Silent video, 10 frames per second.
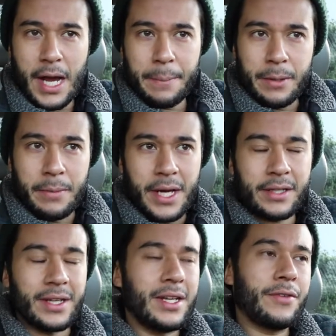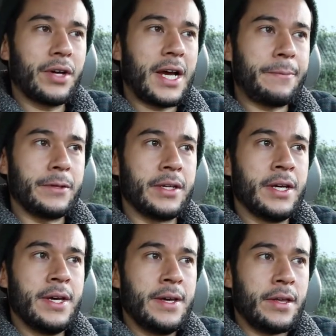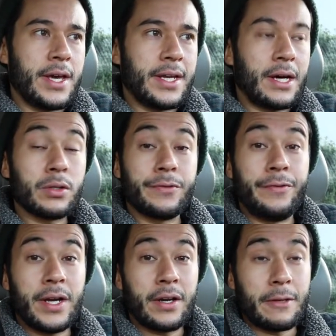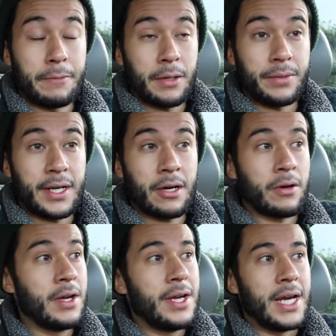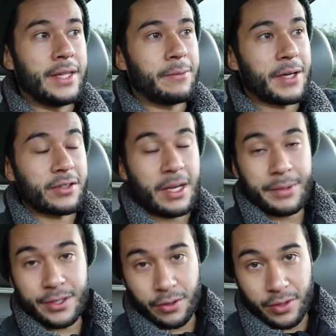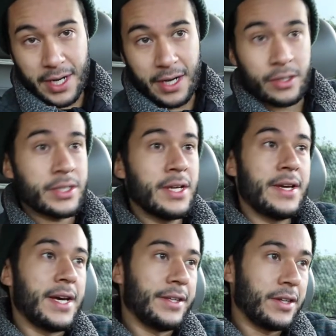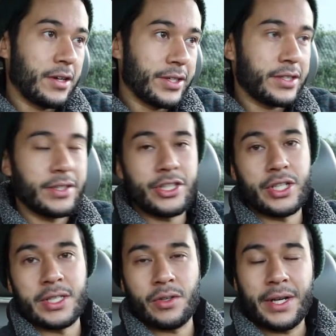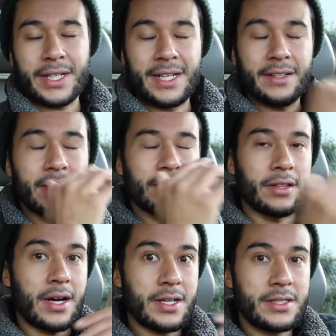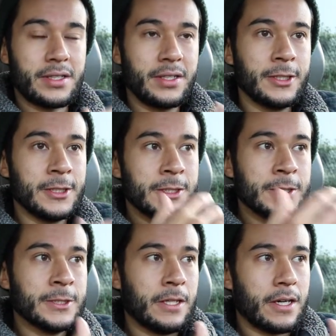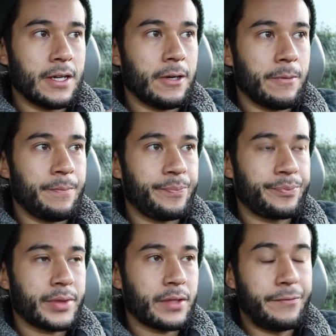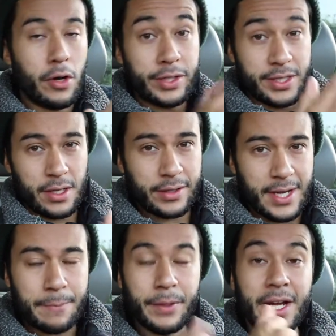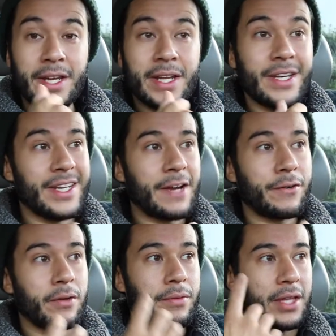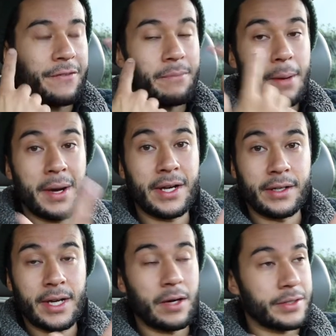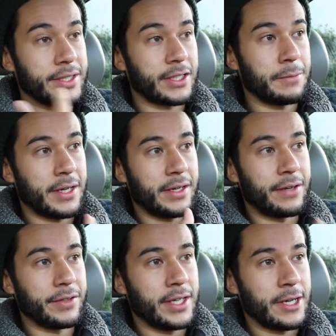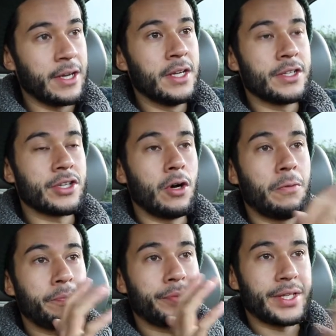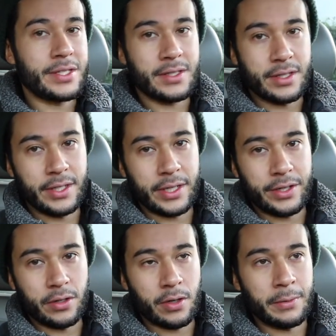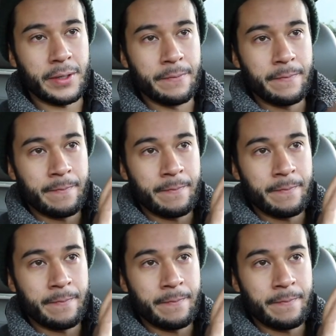happened, man. That never happened. And I was very bummed out. And then my grandma sold her house, and then all this other shit. So I kind of like lost. Um, focus on that, but I, it never left my mind. I was thinking about it every day. So this is the thing, you know what I mean?